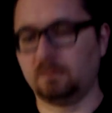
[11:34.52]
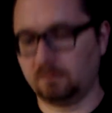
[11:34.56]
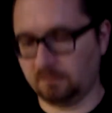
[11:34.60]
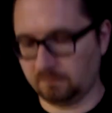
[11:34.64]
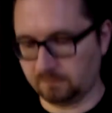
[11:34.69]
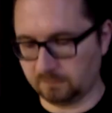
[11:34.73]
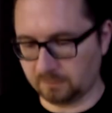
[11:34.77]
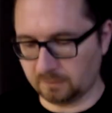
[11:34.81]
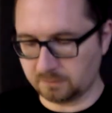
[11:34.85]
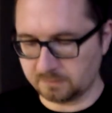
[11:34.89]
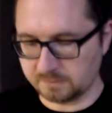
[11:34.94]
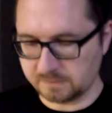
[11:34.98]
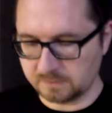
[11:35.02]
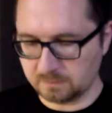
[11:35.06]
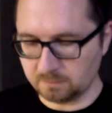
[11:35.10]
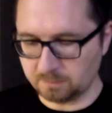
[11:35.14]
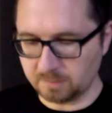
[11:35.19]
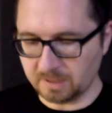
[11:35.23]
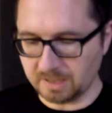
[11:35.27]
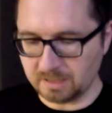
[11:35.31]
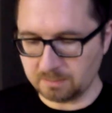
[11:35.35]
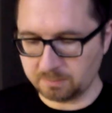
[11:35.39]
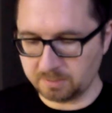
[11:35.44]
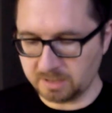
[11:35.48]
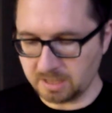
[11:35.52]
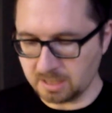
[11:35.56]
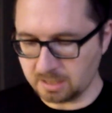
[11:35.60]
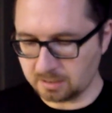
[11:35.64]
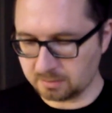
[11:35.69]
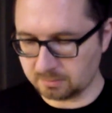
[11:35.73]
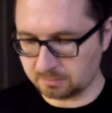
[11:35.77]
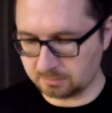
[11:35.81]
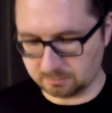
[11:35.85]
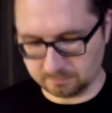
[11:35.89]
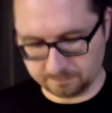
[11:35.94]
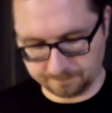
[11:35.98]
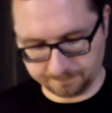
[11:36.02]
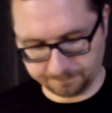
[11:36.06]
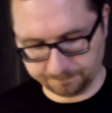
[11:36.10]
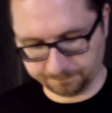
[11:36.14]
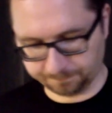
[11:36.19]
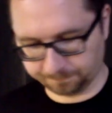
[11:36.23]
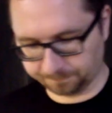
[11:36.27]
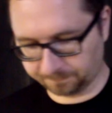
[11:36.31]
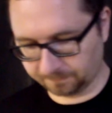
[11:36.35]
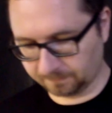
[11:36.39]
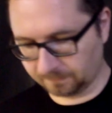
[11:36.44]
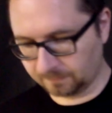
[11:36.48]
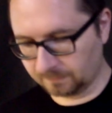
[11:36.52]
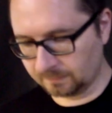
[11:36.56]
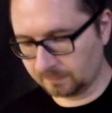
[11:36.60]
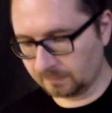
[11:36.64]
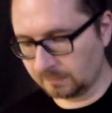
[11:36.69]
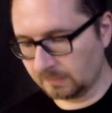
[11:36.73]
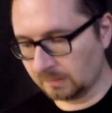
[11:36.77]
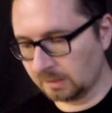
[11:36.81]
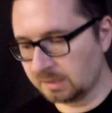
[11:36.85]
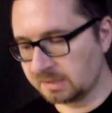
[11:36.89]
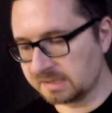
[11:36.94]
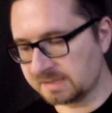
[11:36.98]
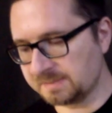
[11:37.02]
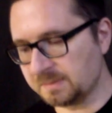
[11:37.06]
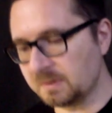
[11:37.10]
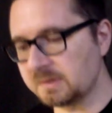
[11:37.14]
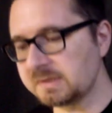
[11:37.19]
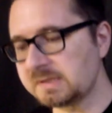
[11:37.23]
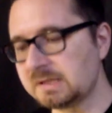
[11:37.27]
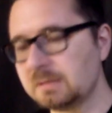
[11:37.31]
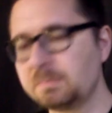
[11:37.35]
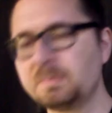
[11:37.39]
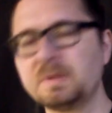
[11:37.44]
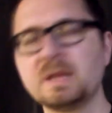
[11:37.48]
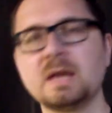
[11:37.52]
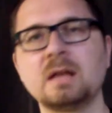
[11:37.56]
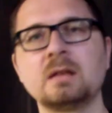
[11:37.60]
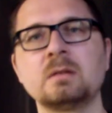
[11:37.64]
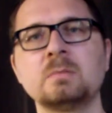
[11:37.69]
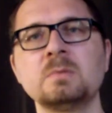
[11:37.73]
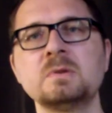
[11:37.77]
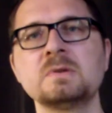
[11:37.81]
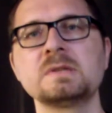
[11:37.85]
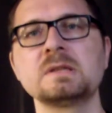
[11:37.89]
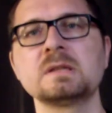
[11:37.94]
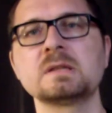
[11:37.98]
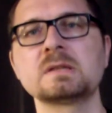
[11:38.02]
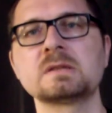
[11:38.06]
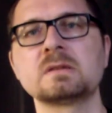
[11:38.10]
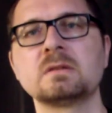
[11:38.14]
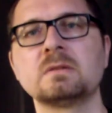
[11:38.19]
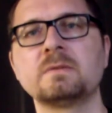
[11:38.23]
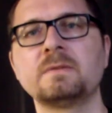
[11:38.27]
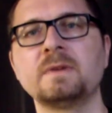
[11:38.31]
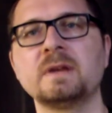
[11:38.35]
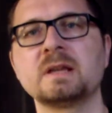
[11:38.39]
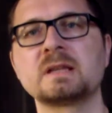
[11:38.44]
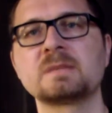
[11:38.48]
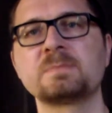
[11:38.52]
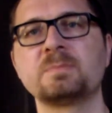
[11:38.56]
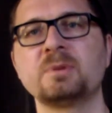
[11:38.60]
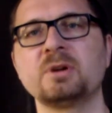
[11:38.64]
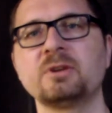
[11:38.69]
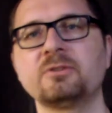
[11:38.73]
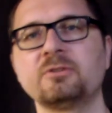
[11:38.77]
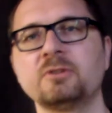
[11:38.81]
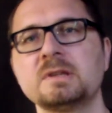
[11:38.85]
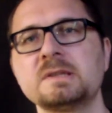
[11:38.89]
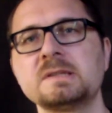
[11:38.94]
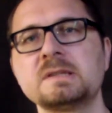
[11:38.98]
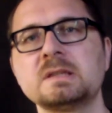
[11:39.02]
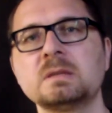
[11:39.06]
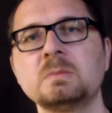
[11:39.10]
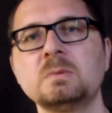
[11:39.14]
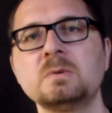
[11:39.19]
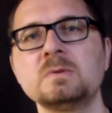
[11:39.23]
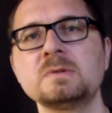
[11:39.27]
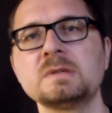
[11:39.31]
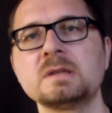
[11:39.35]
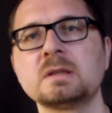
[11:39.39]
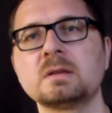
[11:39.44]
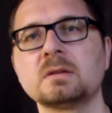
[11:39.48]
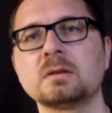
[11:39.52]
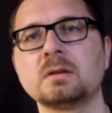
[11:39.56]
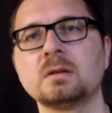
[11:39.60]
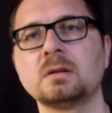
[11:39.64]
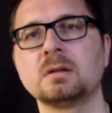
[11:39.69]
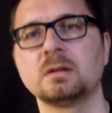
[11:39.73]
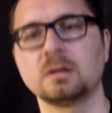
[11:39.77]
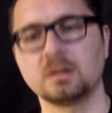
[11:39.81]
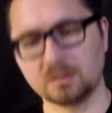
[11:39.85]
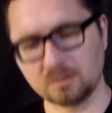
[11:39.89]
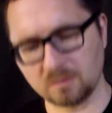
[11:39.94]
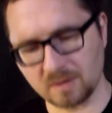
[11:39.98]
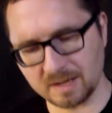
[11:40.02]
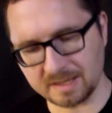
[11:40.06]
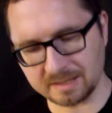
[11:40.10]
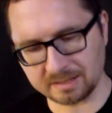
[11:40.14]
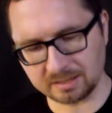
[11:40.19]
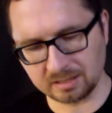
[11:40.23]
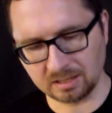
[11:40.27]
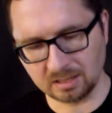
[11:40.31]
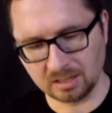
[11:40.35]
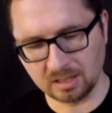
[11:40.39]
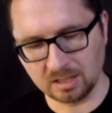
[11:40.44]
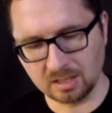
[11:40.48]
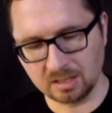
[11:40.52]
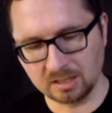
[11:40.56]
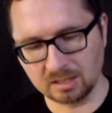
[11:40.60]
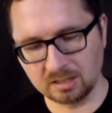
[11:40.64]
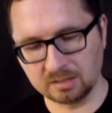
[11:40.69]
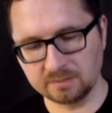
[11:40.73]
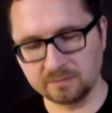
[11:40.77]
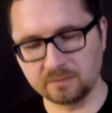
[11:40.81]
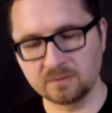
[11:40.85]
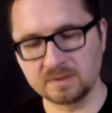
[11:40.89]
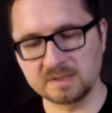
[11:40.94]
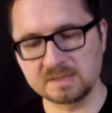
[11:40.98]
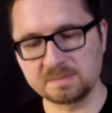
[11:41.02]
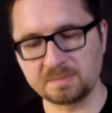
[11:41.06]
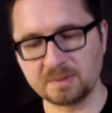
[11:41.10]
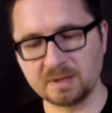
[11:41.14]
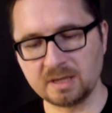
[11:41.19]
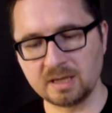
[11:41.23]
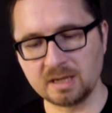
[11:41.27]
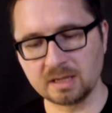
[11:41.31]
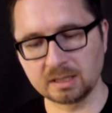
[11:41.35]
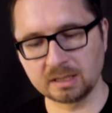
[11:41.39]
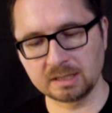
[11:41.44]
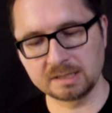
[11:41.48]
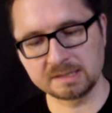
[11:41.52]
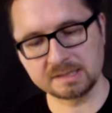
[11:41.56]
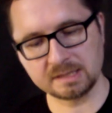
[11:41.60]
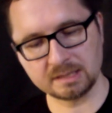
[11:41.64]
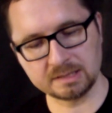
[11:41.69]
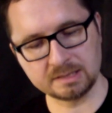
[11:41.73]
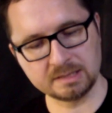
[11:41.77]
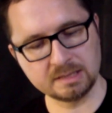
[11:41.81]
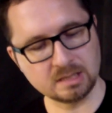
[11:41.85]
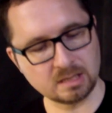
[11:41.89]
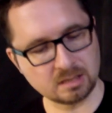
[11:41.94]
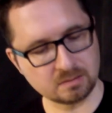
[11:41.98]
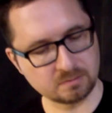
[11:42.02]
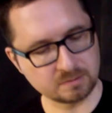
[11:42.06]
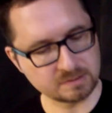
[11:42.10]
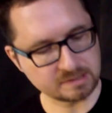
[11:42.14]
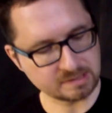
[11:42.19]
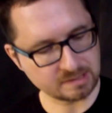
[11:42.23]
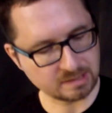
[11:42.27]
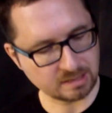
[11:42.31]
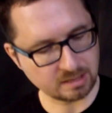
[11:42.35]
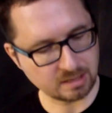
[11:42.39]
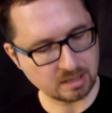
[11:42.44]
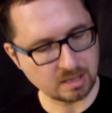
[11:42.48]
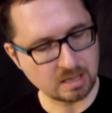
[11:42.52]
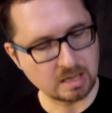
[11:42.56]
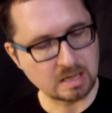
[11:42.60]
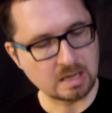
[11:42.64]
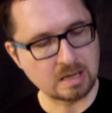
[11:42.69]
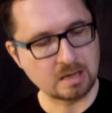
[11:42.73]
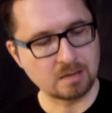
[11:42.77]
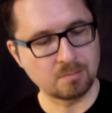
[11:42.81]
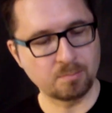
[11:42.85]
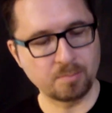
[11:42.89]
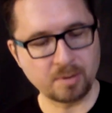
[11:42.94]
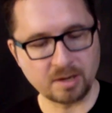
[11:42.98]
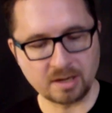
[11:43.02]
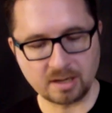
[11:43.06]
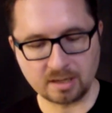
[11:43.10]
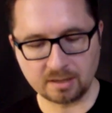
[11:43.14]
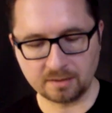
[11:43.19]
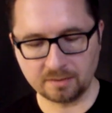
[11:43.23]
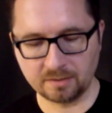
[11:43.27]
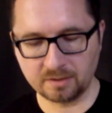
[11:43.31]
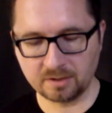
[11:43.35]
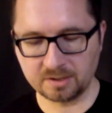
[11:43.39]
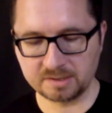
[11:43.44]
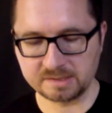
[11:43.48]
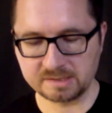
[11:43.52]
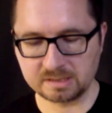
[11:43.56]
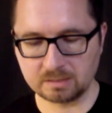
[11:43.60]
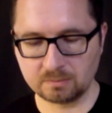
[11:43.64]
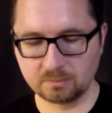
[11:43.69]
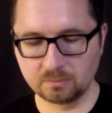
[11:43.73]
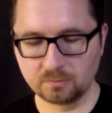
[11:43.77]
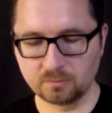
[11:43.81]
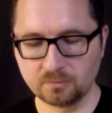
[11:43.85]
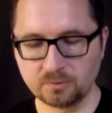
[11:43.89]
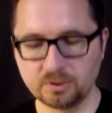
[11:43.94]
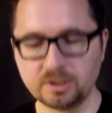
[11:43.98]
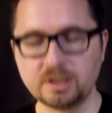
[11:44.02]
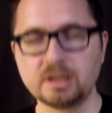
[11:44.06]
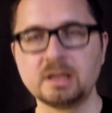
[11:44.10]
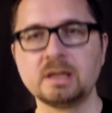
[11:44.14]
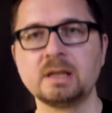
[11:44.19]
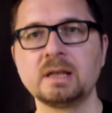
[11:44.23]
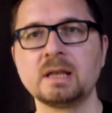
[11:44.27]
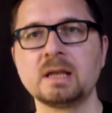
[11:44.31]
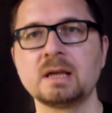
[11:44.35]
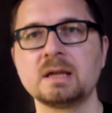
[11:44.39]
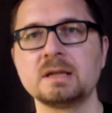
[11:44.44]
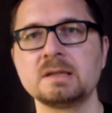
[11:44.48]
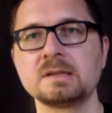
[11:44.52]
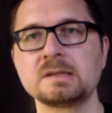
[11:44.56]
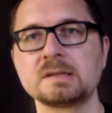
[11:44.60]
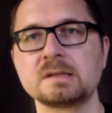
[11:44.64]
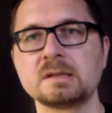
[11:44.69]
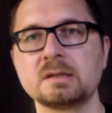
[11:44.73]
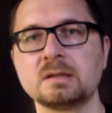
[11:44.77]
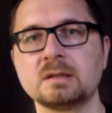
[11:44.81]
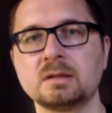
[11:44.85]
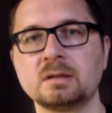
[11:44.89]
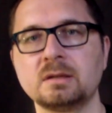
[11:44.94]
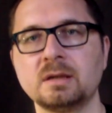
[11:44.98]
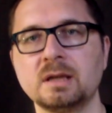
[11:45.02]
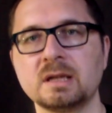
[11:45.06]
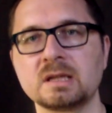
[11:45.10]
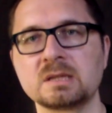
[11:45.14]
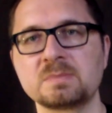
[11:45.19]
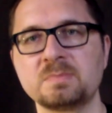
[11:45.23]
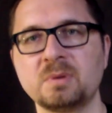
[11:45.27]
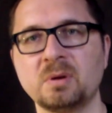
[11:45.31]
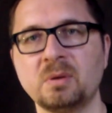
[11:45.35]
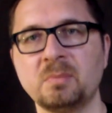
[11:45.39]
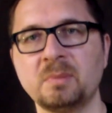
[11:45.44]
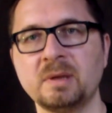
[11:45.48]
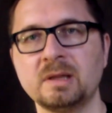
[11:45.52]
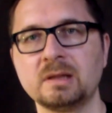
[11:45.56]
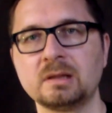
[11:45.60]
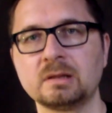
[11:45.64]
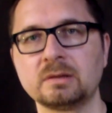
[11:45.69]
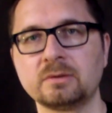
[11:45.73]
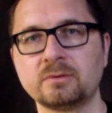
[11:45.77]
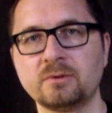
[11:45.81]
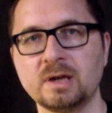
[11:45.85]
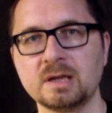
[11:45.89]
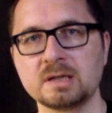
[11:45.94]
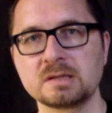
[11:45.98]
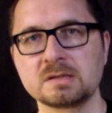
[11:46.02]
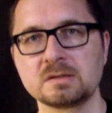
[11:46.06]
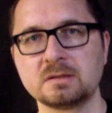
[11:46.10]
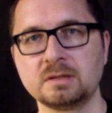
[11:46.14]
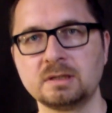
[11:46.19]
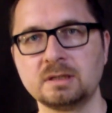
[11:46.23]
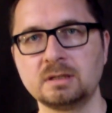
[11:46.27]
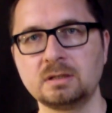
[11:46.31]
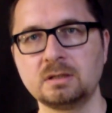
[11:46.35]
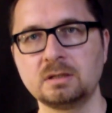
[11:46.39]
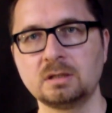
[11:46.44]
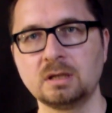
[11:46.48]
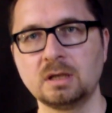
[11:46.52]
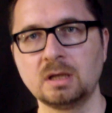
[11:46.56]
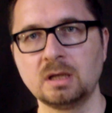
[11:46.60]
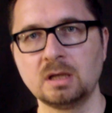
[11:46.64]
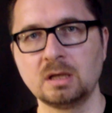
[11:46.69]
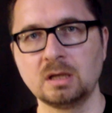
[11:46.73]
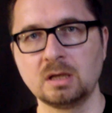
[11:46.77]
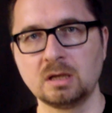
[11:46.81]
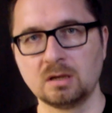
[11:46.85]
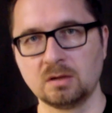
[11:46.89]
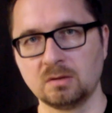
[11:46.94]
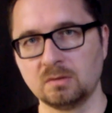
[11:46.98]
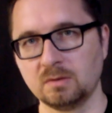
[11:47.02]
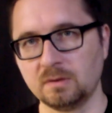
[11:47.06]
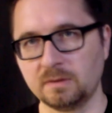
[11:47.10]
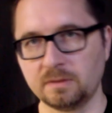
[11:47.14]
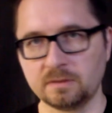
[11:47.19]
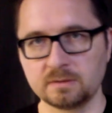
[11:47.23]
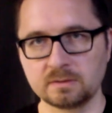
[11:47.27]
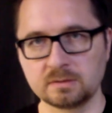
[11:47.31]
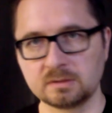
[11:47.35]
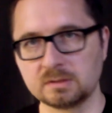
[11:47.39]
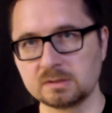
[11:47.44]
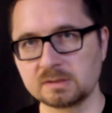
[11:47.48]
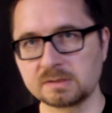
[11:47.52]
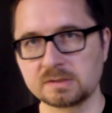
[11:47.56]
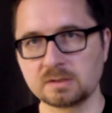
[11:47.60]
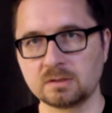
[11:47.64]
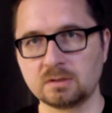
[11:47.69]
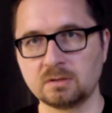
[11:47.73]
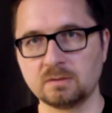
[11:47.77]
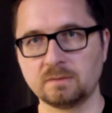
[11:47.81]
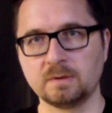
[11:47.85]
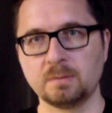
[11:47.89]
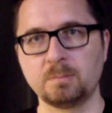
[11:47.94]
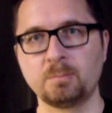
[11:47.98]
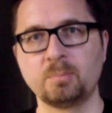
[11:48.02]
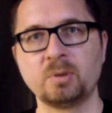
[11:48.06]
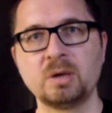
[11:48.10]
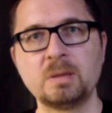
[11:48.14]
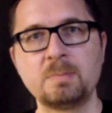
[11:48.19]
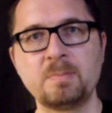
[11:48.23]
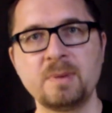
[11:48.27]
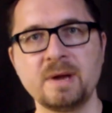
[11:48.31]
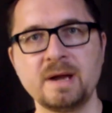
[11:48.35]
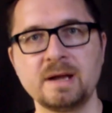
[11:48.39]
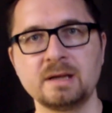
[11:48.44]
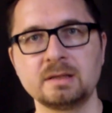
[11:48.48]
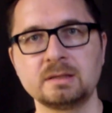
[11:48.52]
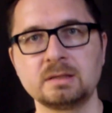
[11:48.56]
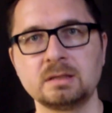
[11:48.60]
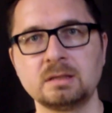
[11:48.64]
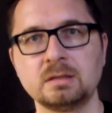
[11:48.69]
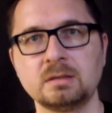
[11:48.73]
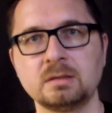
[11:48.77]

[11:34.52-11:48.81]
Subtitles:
For those who play piano. It's mostly piano music, sort of expressionistic music, quite influenced by Erik Satie, I would say. But there are some really nice experimental tracks on it with sort of a prepared